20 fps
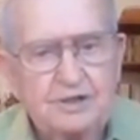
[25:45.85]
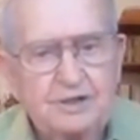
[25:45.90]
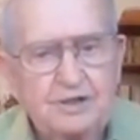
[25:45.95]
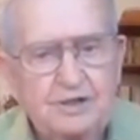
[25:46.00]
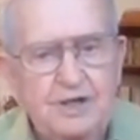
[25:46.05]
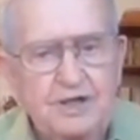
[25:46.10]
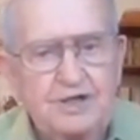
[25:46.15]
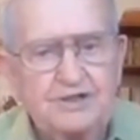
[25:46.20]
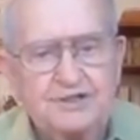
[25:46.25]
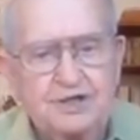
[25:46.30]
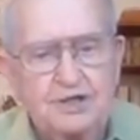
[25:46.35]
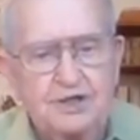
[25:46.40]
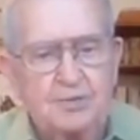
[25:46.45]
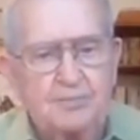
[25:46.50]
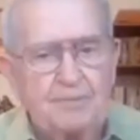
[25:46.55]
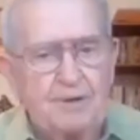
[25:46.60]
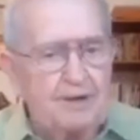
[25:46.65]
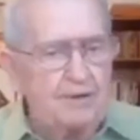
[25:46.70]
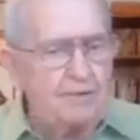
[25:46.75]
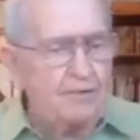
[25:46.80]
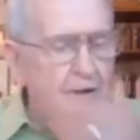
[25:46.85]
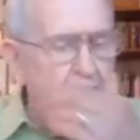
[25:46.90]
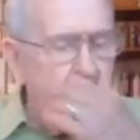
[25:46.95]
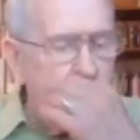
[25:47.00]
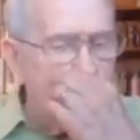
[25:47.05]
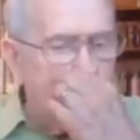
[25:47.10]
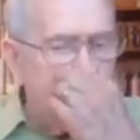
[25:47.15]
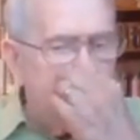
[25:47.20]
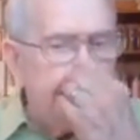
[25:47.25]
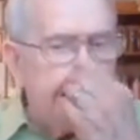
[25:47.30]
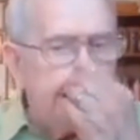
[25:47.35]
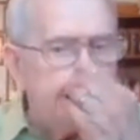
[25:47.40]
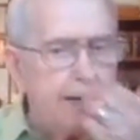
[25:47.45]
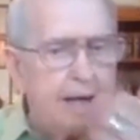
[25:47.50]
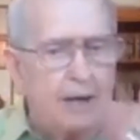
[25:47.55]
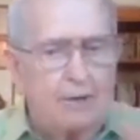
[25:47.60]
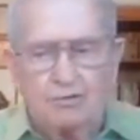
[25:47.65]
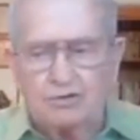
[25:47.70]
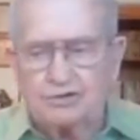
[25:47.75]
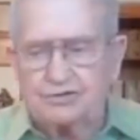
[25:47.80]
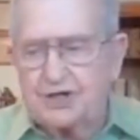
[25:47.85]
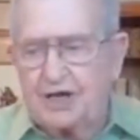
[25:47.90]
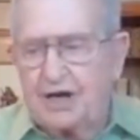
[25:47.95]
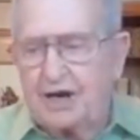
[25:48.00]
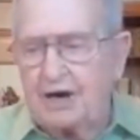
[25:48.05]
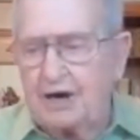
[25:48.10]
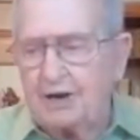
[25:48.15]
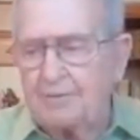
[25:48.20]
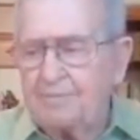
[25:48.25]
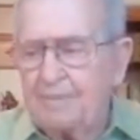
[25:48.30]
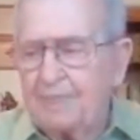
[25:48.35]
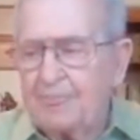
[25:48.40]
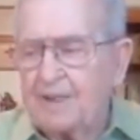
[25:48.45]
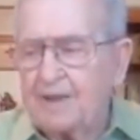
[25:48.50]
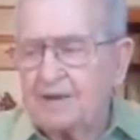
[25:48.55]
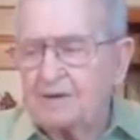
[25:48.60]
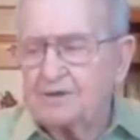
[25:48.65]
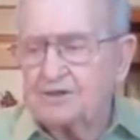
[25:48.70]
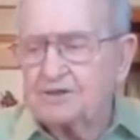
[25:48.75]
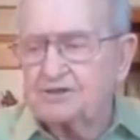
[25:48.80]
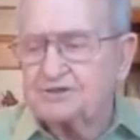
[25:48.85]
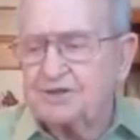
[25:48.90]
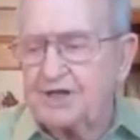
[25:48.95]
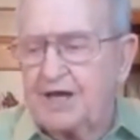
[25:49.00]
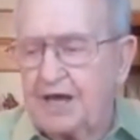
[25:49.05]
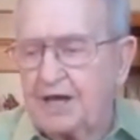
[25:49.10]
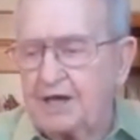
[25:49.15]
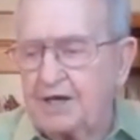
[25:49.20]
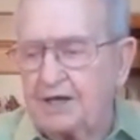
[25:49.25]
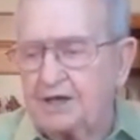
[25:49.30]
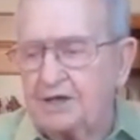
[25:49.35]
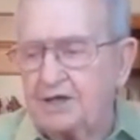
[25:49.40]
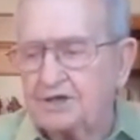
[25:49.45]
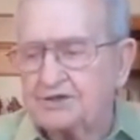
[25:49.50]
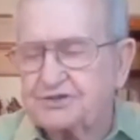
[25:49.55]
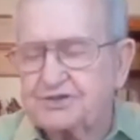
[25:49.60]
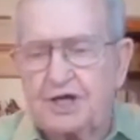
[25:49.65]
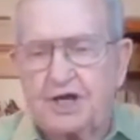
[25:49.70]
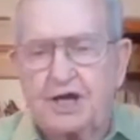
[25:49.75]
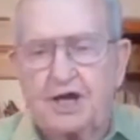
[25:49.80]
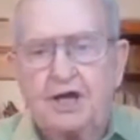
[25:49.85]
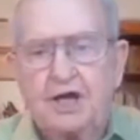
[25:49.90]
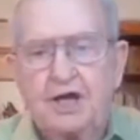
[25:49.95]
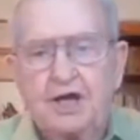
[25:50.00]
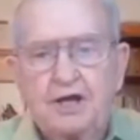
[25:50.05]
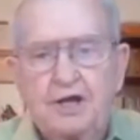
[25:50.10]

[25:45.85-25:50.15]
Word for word: He should have been a man that was there to stand and to say,